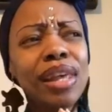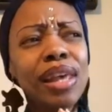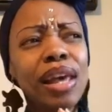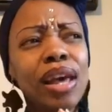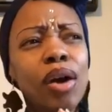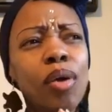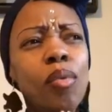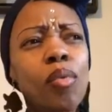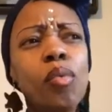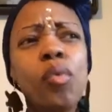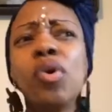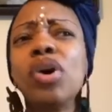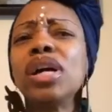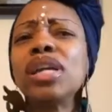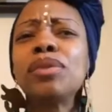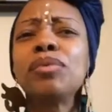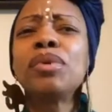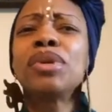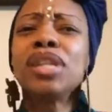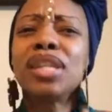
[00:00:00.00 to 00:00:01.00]

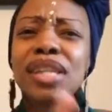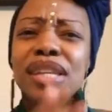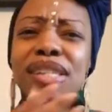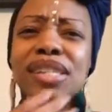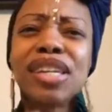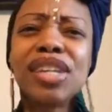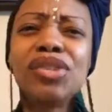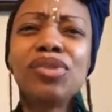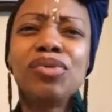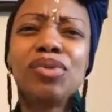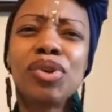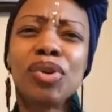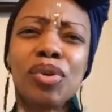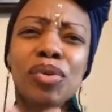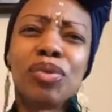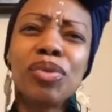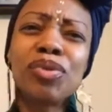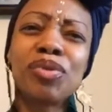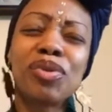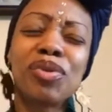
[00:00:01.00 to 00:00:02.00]
what it is that you go
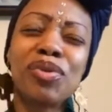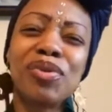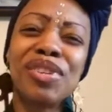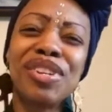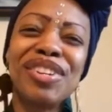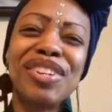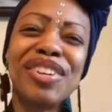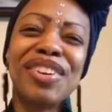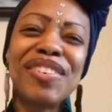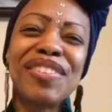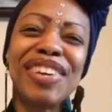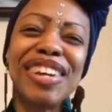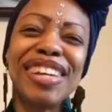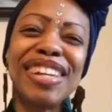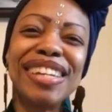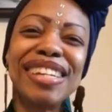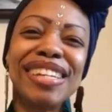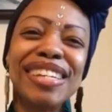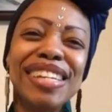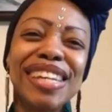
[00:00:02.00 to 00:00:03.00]
through, you know,
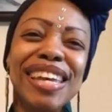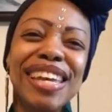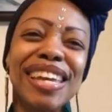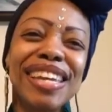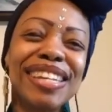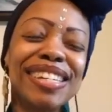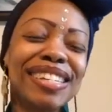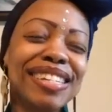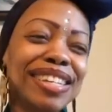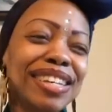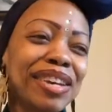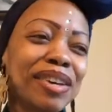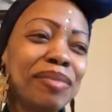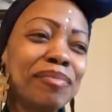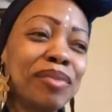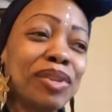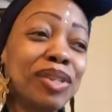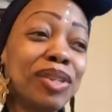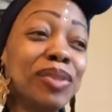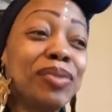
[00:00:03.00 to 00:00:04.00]

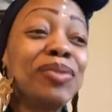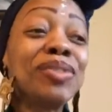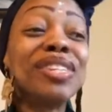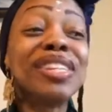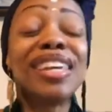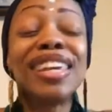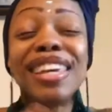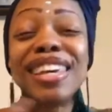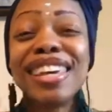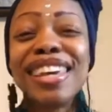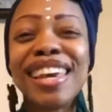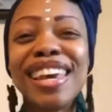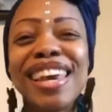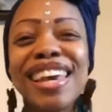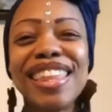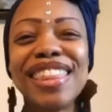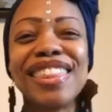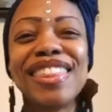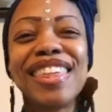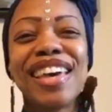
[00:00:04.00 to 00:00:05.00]
and losing
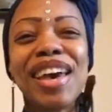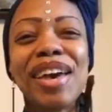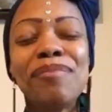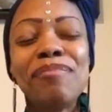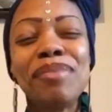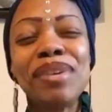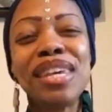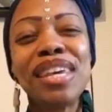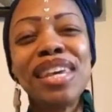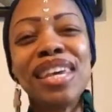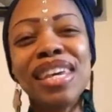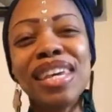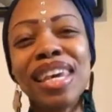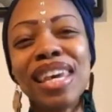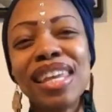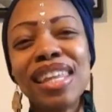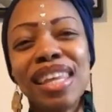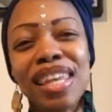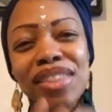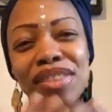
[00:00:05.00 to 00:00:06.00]
that being
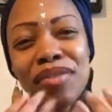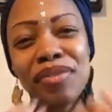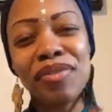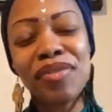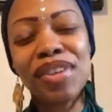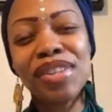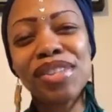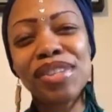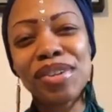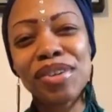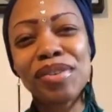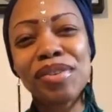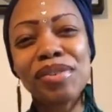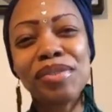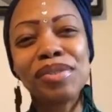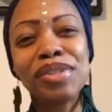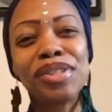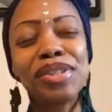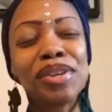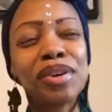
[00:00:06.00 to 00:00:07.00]
in the physical.
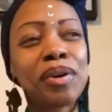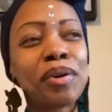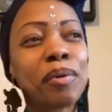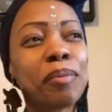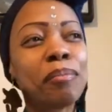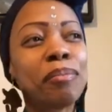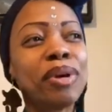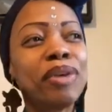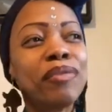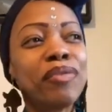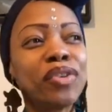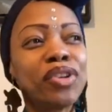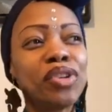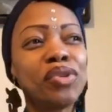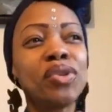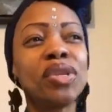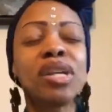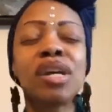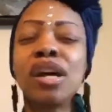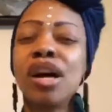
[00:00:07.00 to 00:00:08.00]
So, but for you
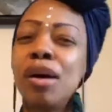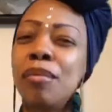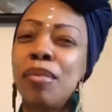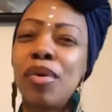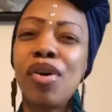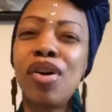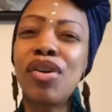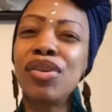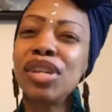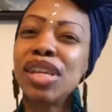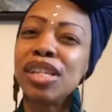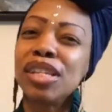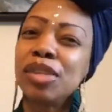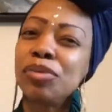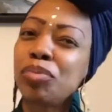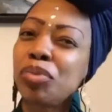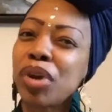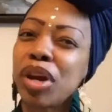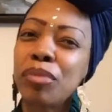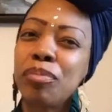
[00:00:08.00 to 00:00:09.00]
to come on and
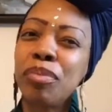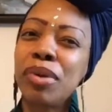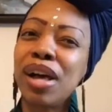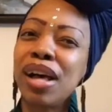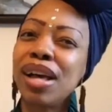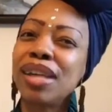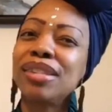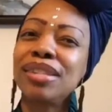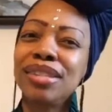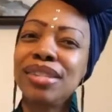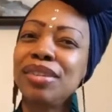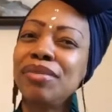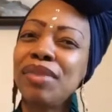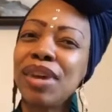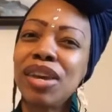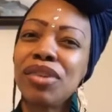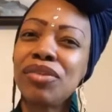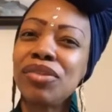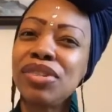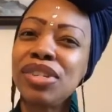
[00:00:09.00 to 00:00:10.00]
spread positive
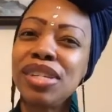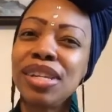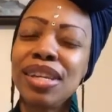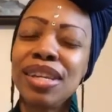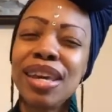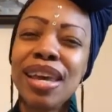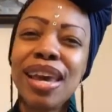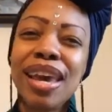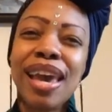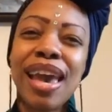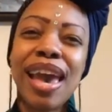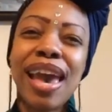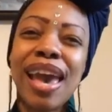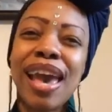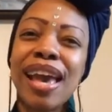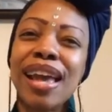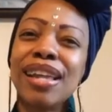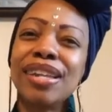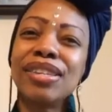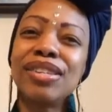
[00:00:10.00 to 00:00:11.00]
energy
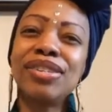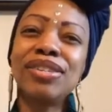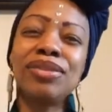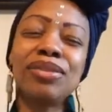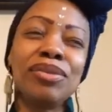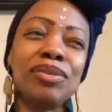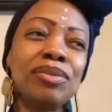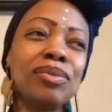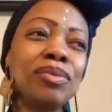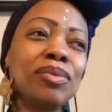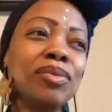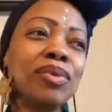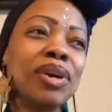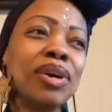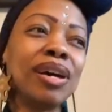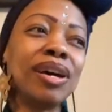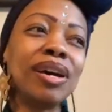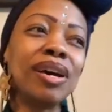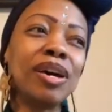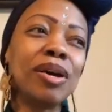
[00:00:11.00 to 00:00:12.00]
and to
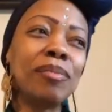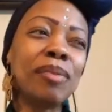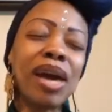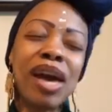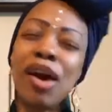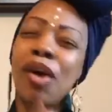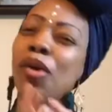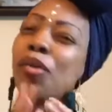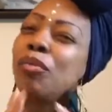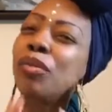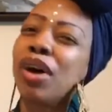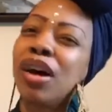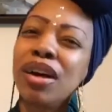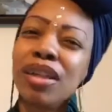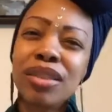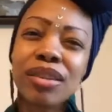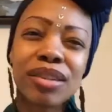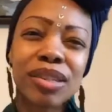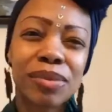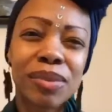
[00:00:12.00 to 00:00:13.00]
help
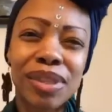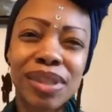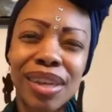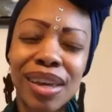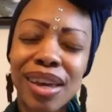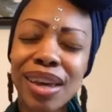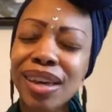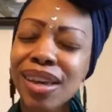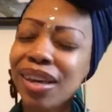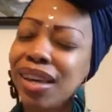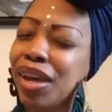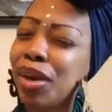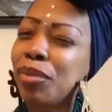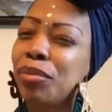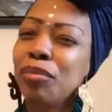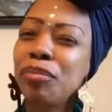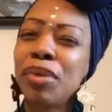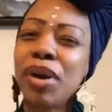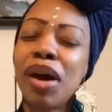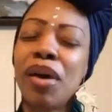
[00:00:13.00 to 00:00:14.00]
others with that,
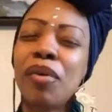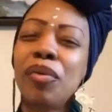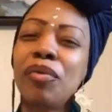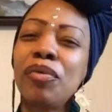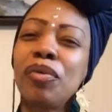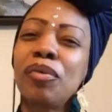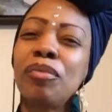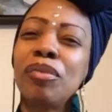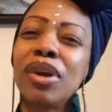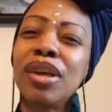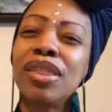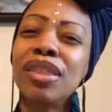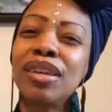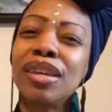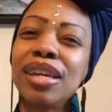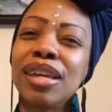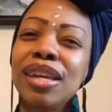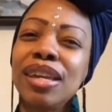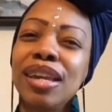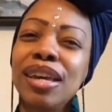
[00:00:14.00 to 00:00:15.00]
powerful, brother,
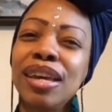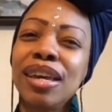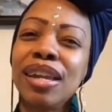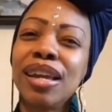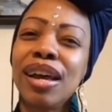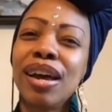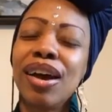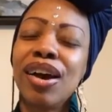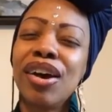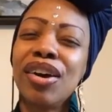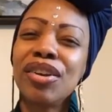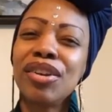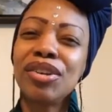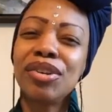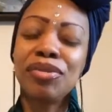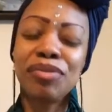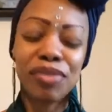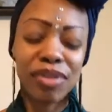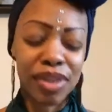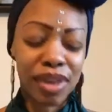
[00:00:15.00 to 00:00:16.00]
and I honor
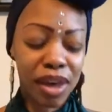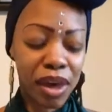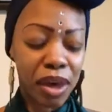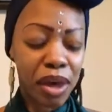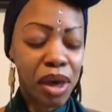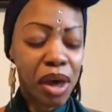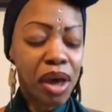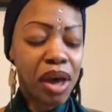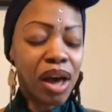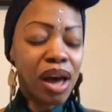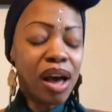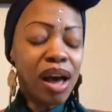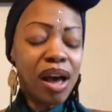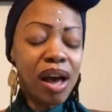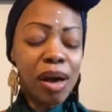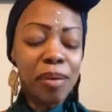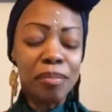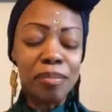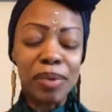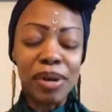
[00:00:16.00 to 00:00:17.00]
you for that.
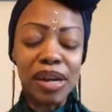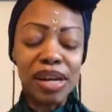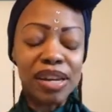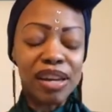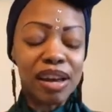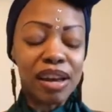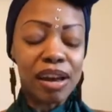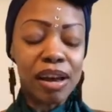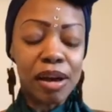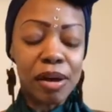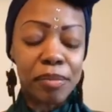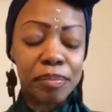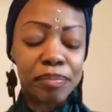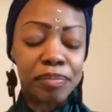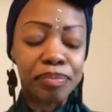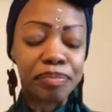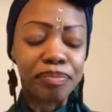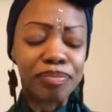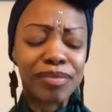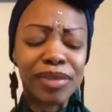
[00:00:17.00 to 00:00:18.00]
But
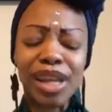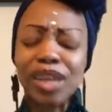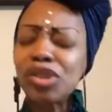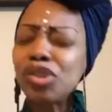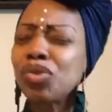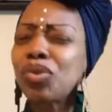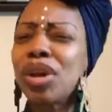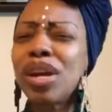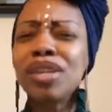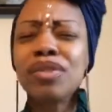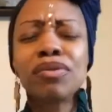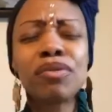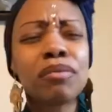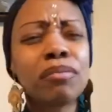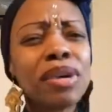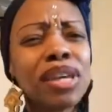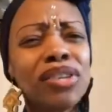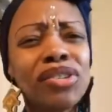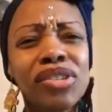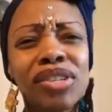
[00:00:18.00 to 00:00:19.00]

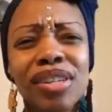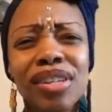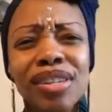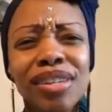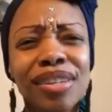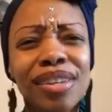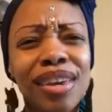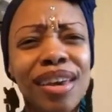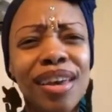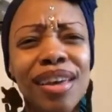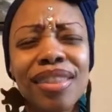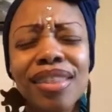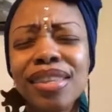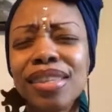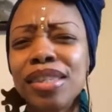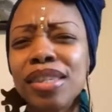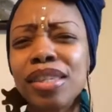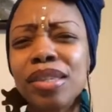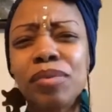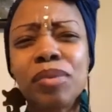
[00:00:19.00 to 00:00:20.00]
transformation, yeah,
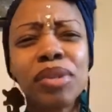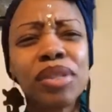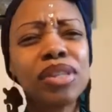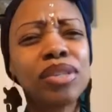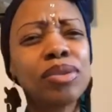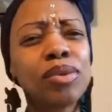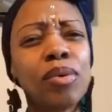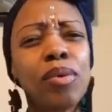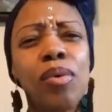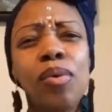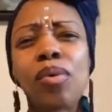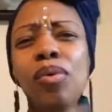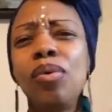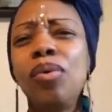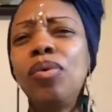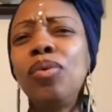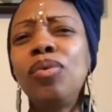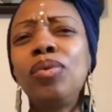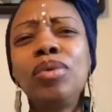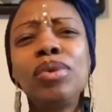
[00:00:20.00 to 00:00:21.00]
this is what this
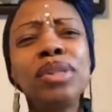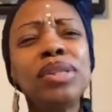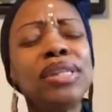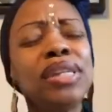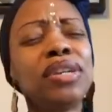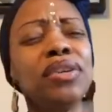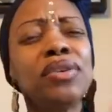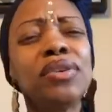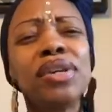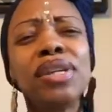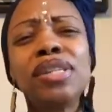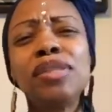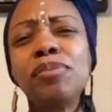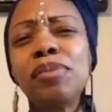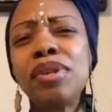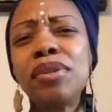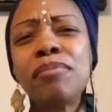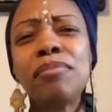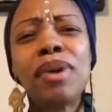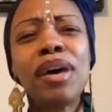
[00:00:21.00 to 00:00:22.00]
whole year has
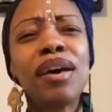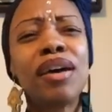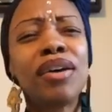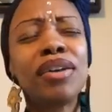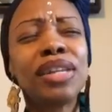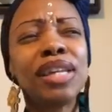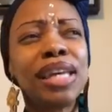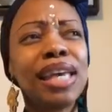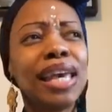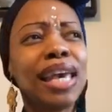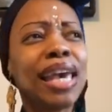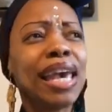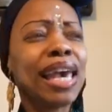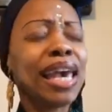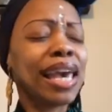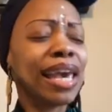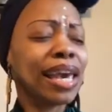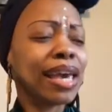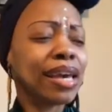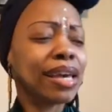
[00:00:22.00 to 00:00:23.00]
been about.
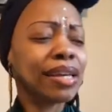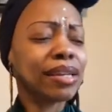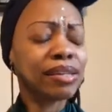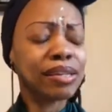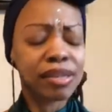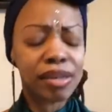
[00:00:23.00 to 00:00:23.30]
And